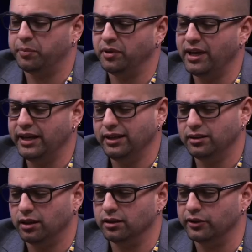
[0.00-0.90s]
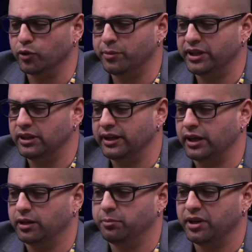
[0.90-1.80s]
play a little bit. Like
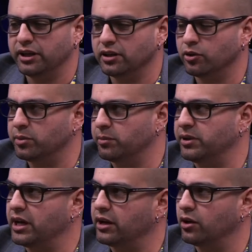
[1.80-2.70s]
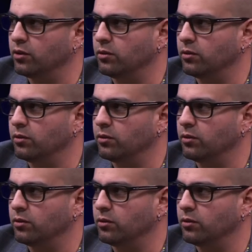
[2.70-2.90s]
I can play a little bit of piano.